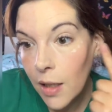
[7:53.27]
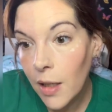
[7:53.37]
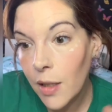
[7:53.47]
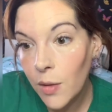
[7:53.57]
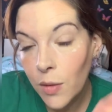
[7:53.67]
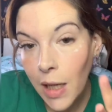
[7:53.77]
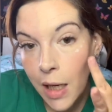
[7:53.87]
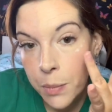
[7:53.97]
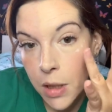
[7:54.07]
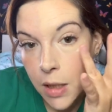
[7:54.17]
little
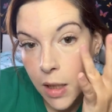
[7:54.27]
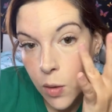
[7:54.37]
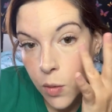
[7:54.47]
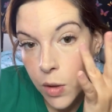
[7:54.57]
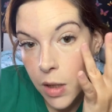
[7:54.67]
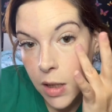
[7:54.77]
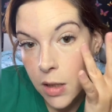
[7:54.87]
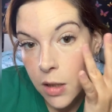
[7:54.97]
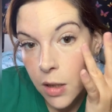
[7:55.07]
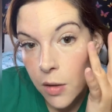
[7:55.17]
dabs, and then all you need
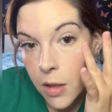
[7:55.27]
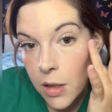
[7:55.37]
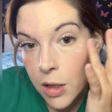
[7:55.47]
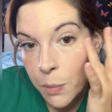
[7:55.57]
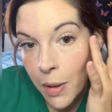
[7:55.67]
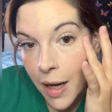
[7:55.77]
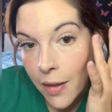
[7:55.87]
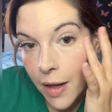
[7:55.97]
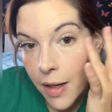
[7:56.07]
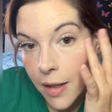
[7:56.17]
to do is just pat
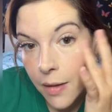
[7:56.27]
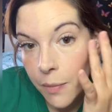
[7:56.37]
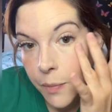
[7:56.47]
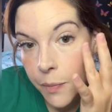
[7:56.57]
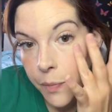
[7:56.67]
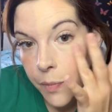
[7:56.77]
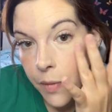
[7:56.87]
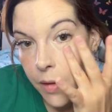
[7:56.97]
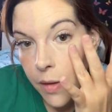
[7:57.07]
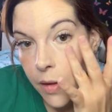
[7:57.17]
that in
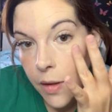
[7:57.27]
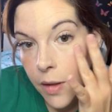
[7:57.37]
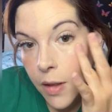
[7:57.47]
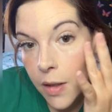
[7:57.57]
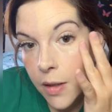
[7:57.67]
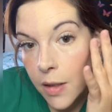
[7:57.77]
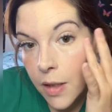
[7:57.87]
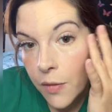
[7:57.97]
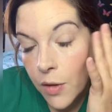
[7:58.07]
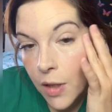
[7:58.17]
to
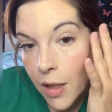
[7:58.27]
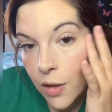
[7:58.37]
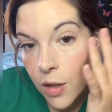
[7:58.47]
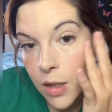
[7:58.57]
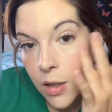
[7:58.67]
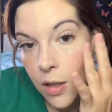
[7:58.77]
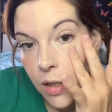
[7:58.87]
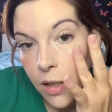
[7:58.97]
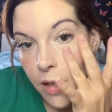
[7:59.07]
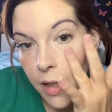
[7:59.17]
give you that nice
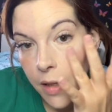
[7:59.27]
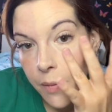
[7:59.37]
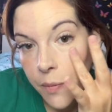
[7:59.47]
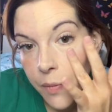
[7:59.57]
highlight there.